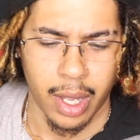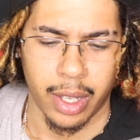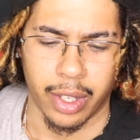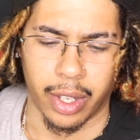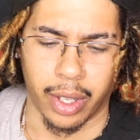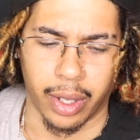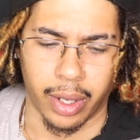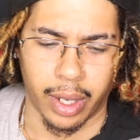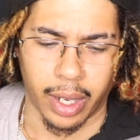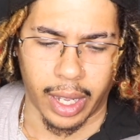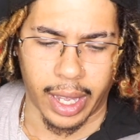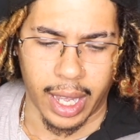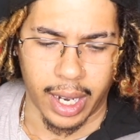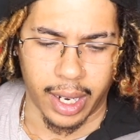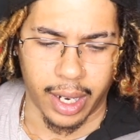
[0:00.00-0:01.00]
So they
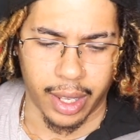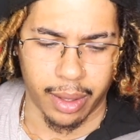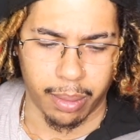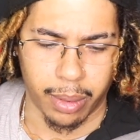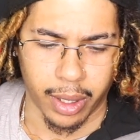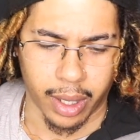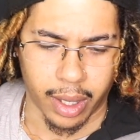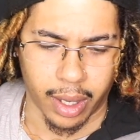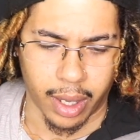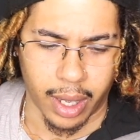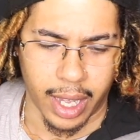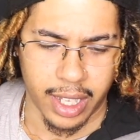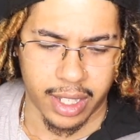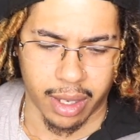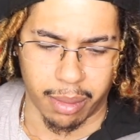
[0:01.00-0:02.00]
got another book
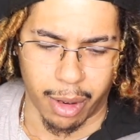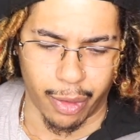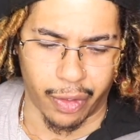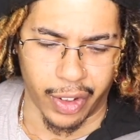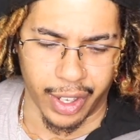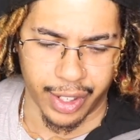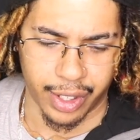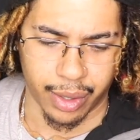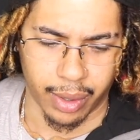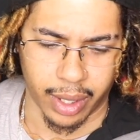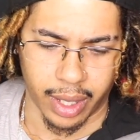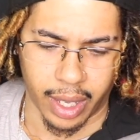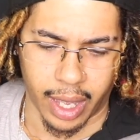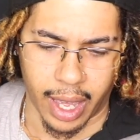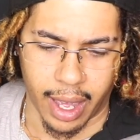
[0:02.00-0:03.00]
called Eskimo Fish, where
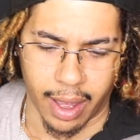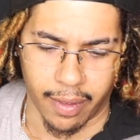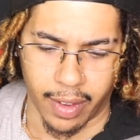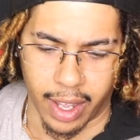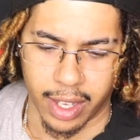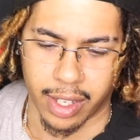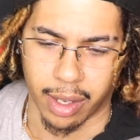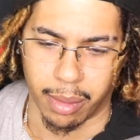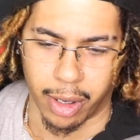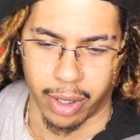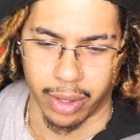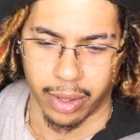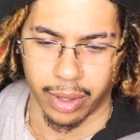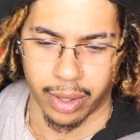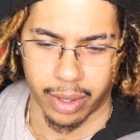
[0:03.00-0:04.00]
they have
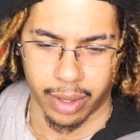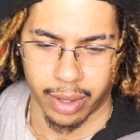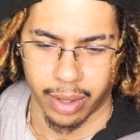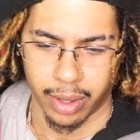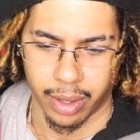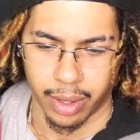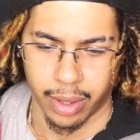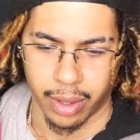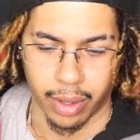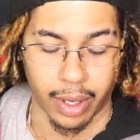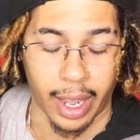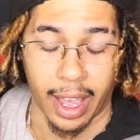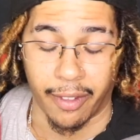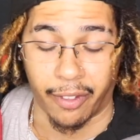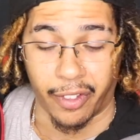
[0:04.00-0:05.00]
Eskimos, well,
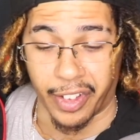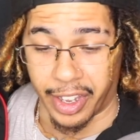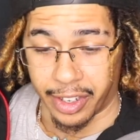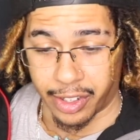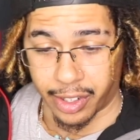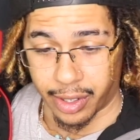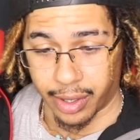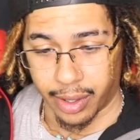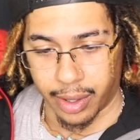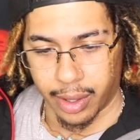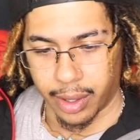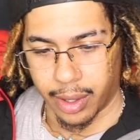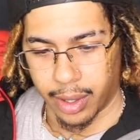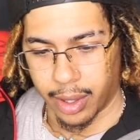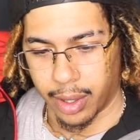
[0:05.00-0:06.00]
they have fish
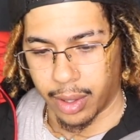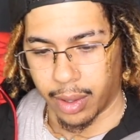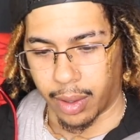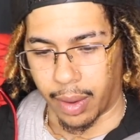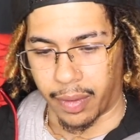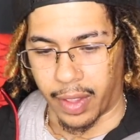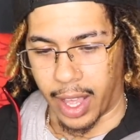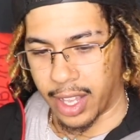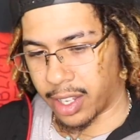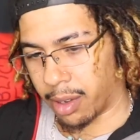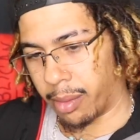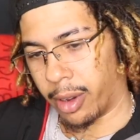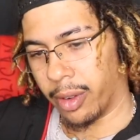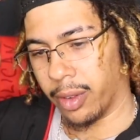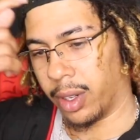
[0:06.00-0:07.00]
with the
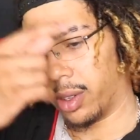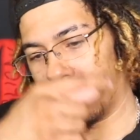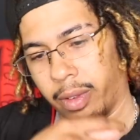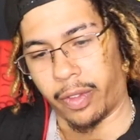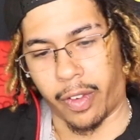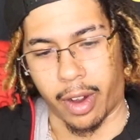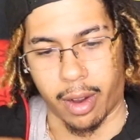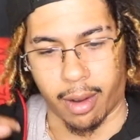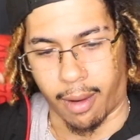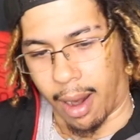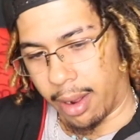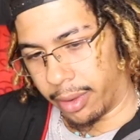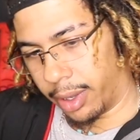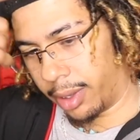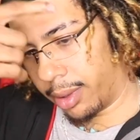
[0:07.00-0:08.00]
Eskimo little fur
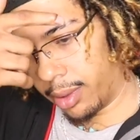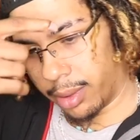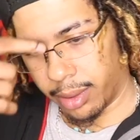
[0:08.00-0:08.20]
around it.